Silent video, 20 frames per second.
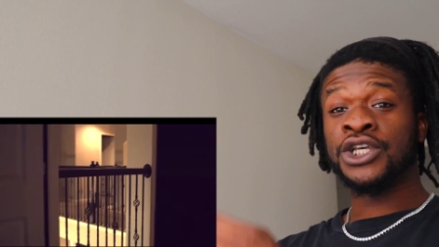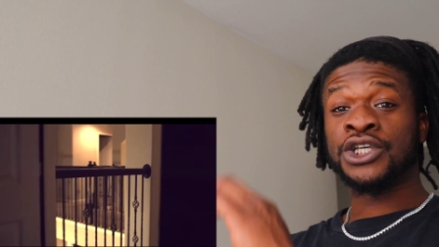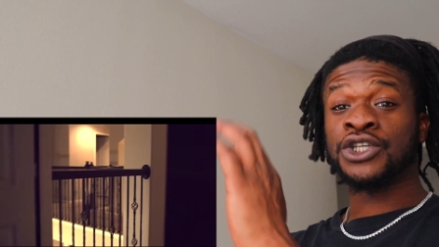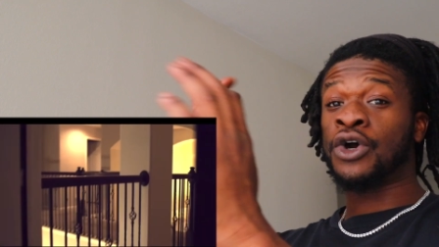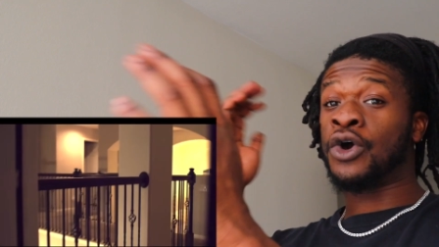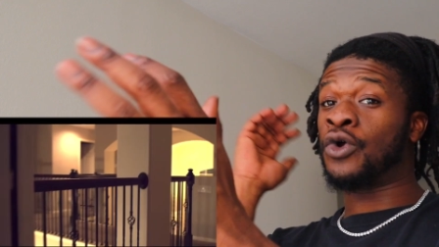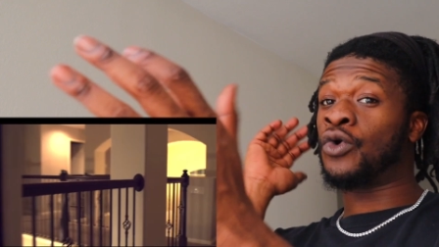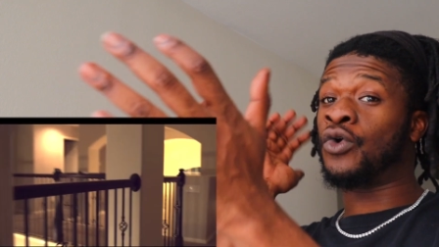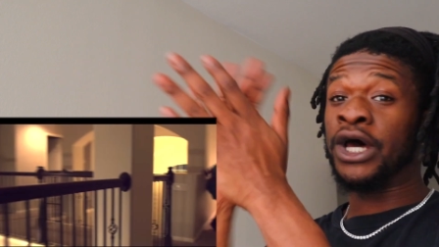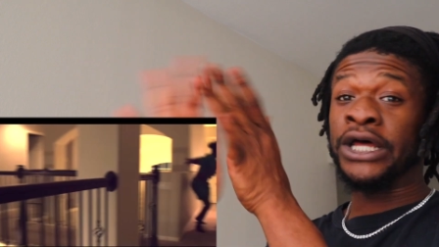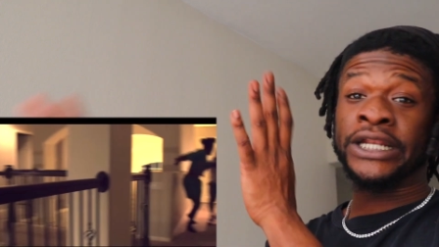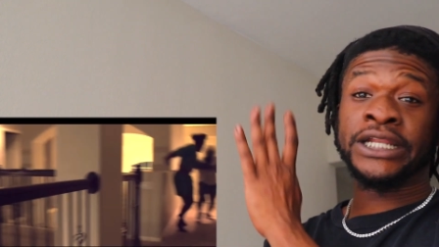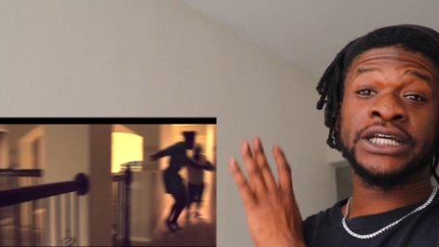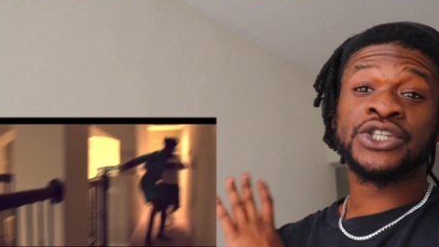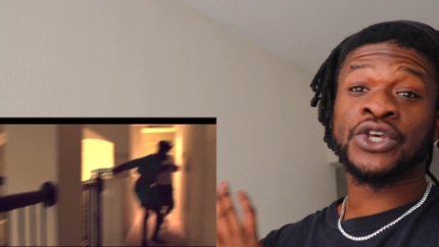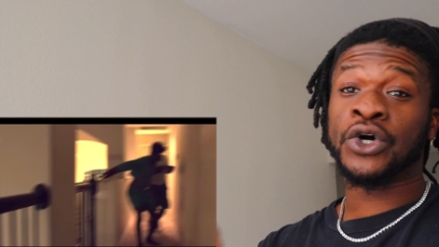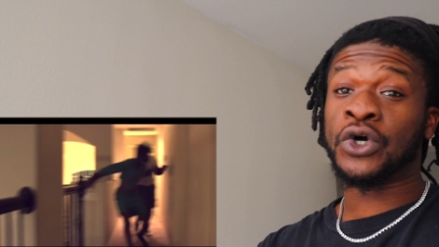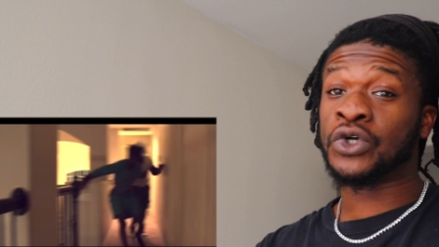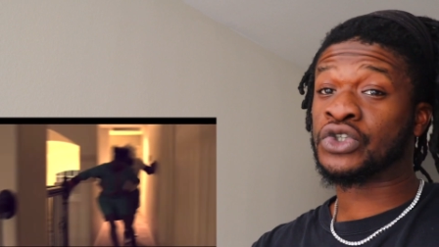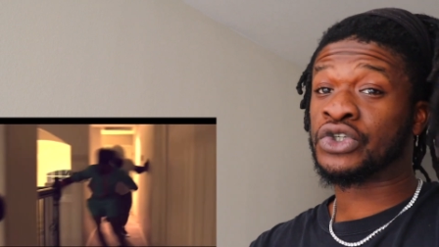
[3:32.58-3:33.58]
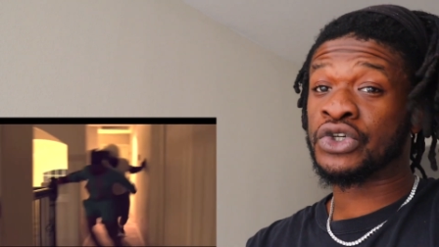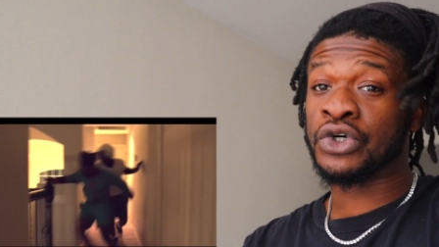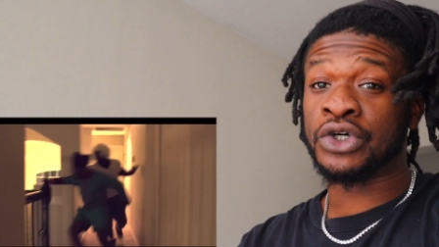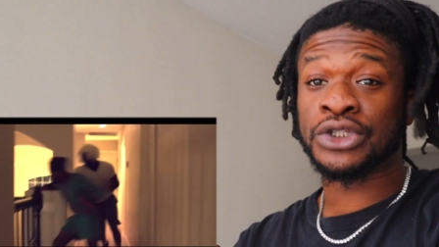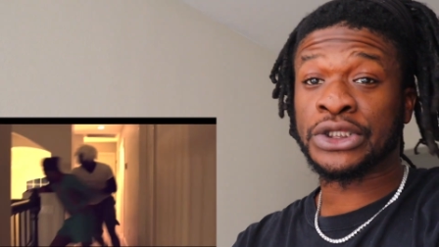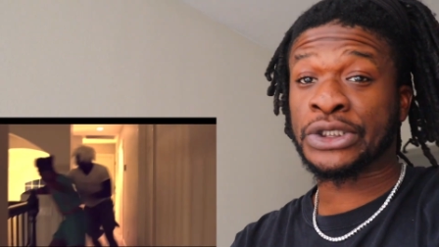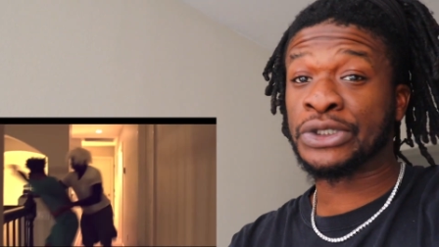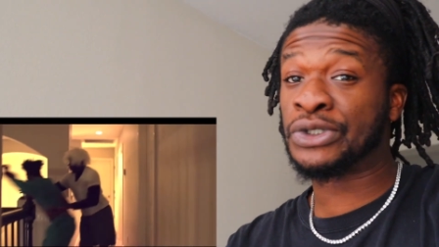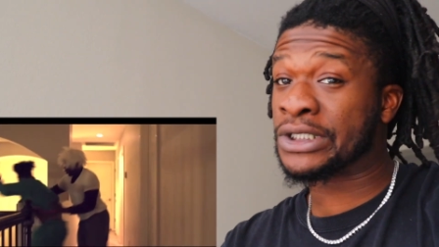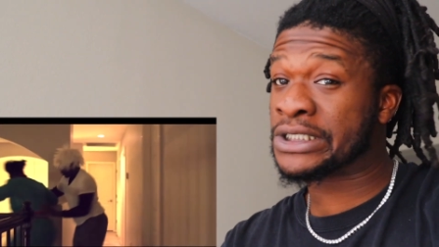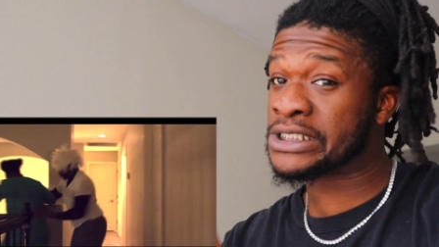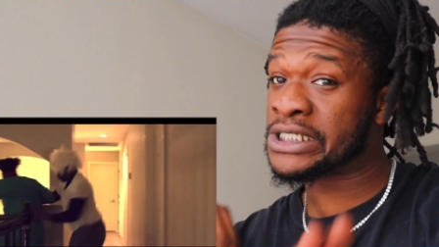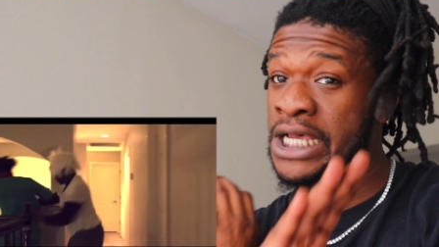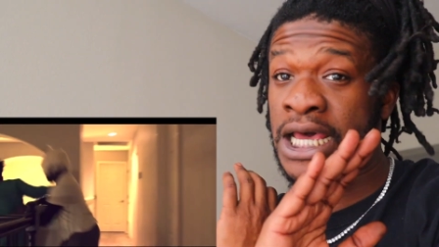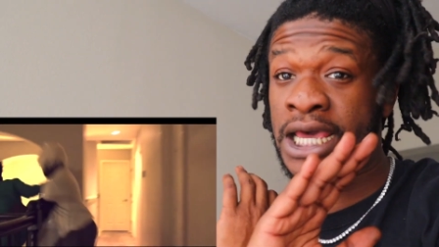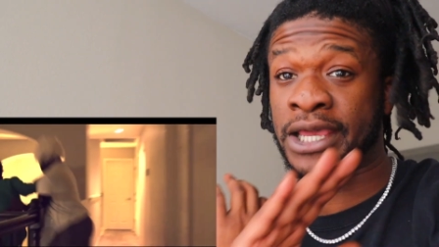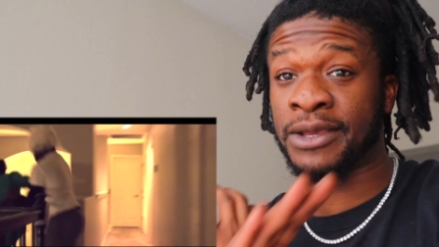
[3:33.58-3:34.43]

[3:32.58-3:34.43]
just gonna run this whole joint through, cause I